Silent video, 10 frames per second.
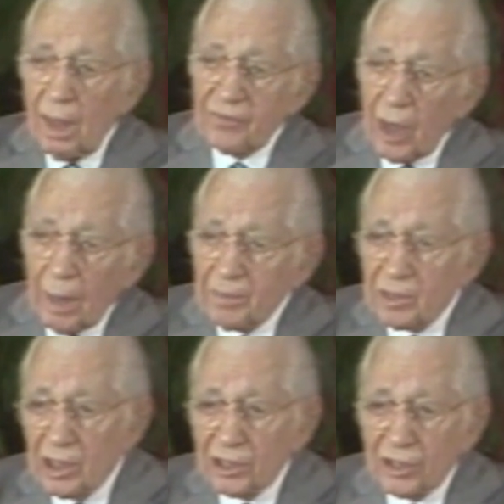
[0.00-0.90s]
of
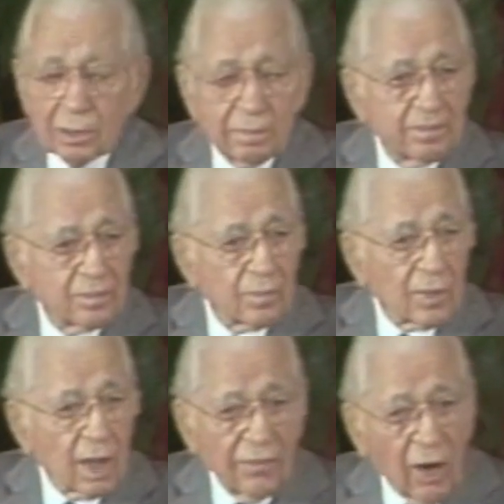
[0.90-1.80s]
competition,
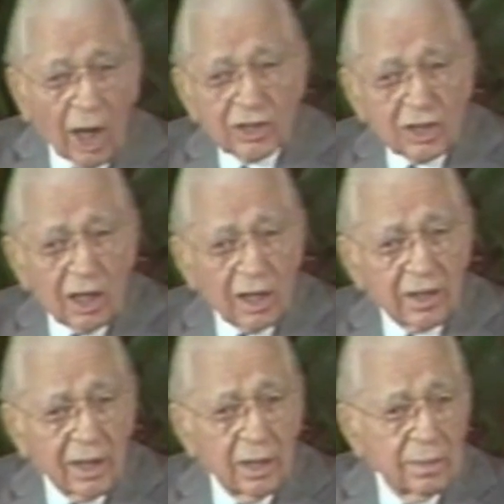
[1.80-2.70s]
of
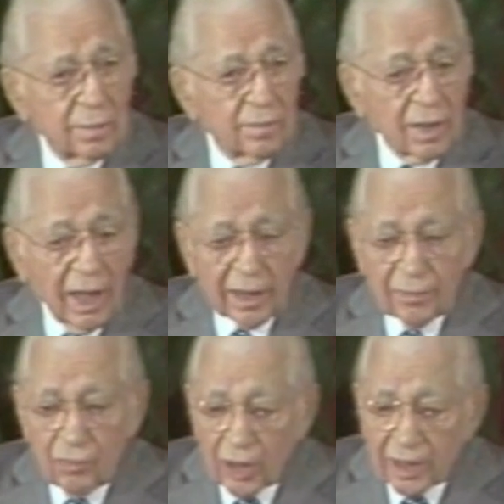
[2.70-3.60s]
hostility,
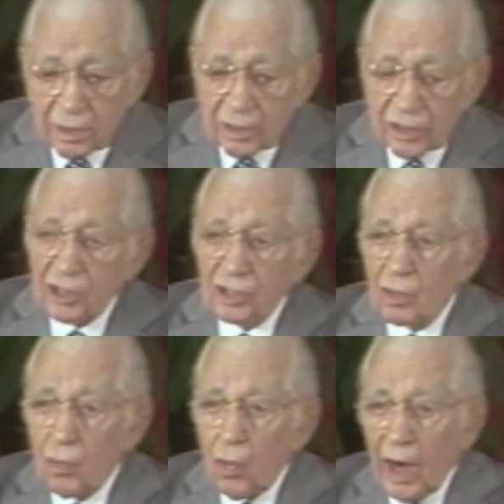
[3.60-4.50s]
and of wanting to
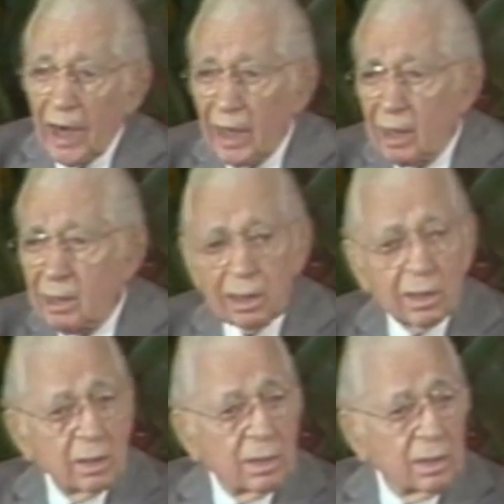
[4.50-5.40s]
just
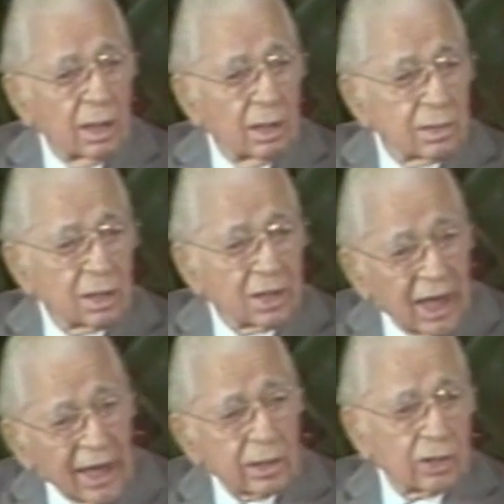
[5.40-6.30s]
acquire, to
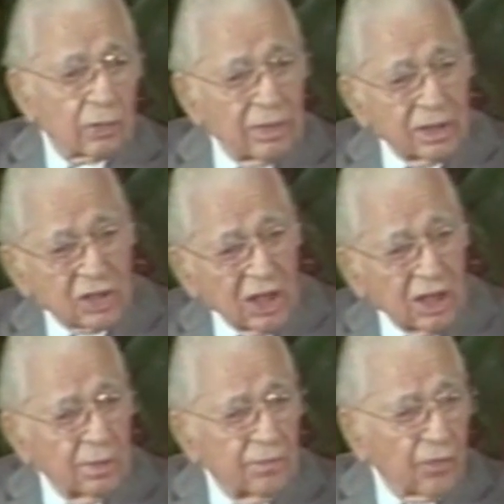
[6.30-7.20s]
get, to
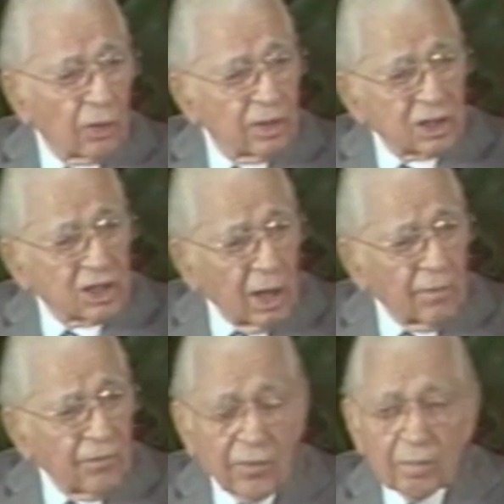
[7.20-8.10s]
receive for
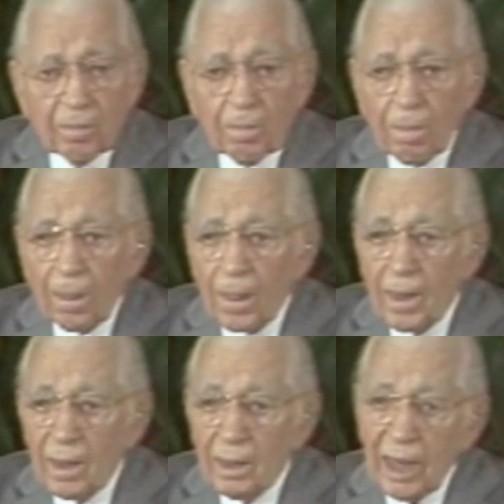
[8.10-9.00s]
itself,
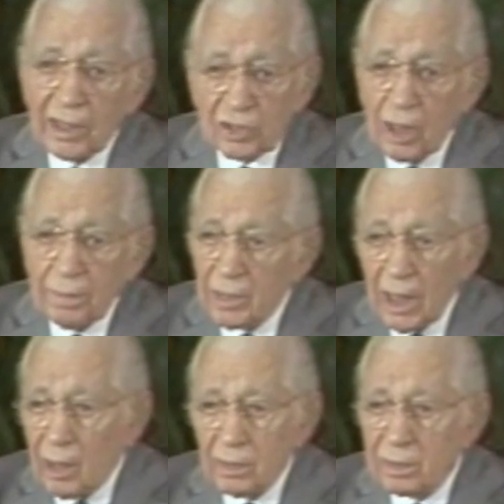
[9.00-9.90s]
has come
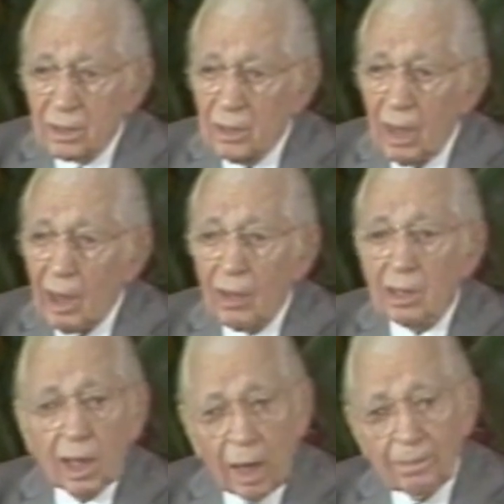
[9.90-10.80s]
down to
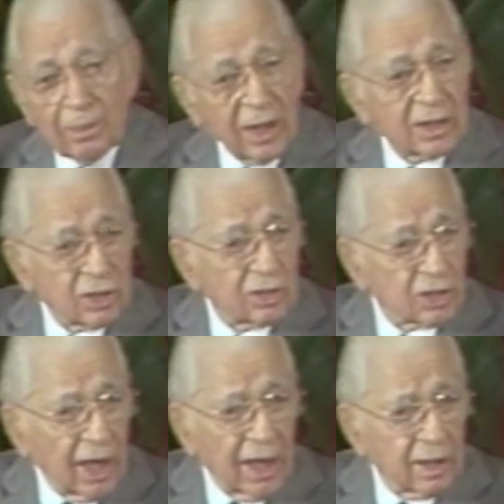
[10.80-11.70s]
our complex
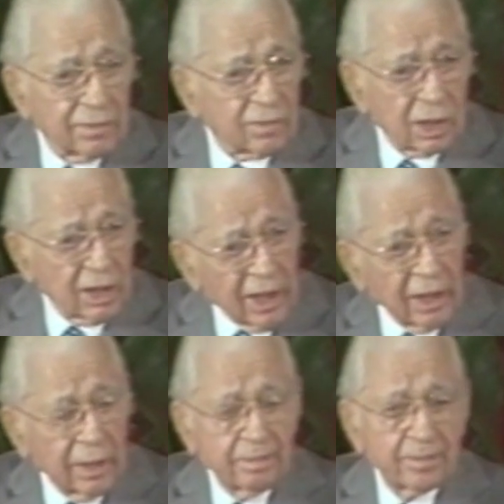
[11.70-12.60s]
society
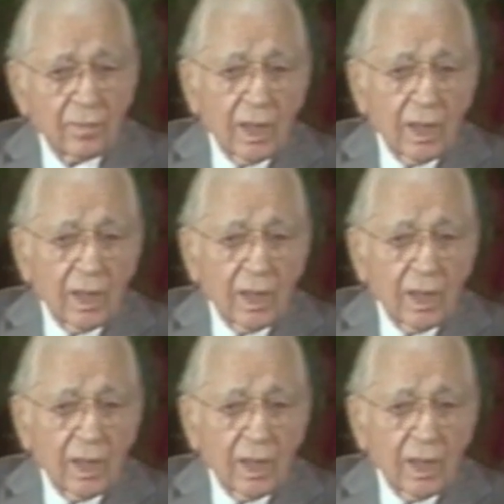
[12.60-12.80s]
today.